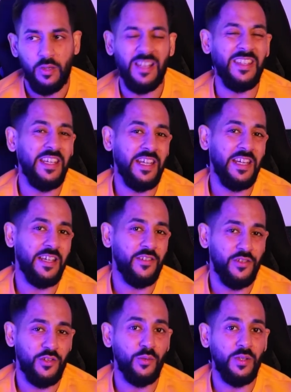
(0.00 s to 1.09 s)
a year
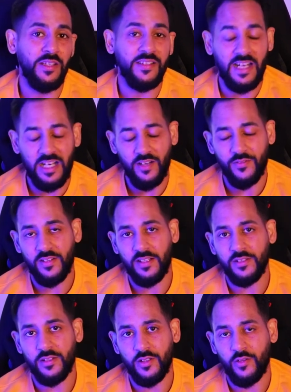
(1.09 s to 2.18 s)
to two years after that
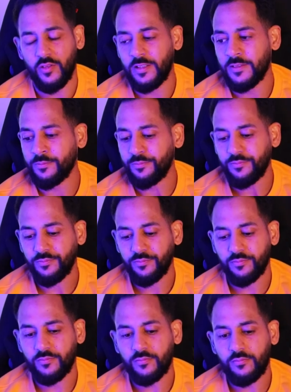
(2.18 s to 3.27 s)
surgery.
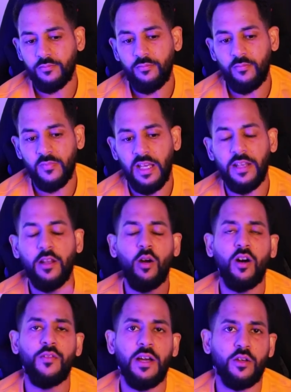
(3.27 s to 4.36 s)
And a
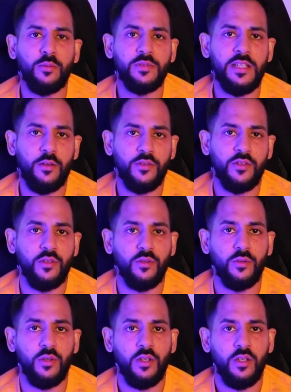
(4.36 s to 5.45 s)
lot of that comes down
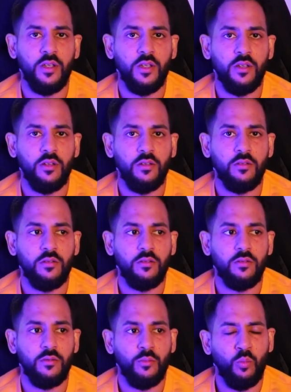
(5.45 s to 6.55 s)
to
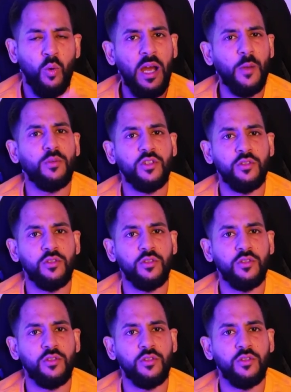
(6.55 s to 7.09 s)
what I was